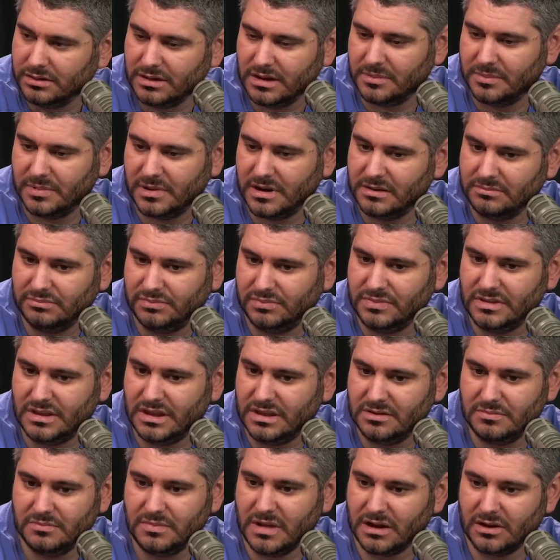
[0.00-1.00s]
Yeah, but I
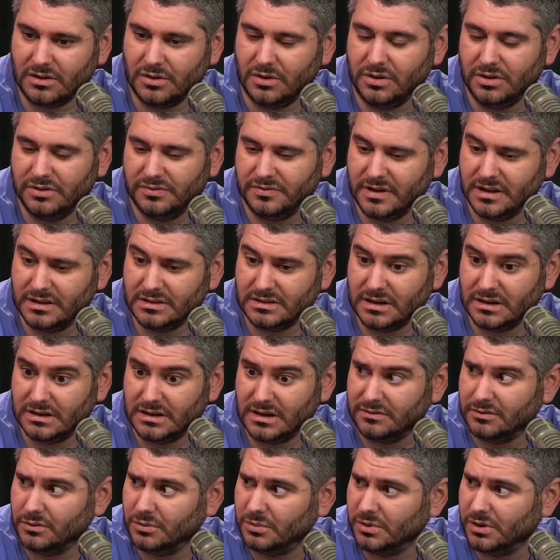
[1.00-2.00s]
didn't make an OnlyFans and I
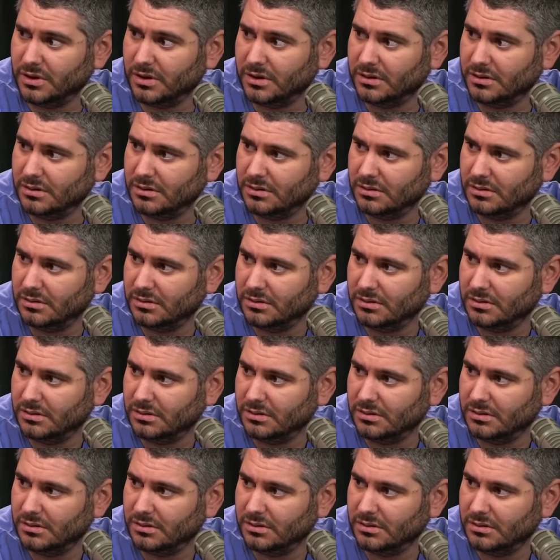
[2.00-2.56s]
never would.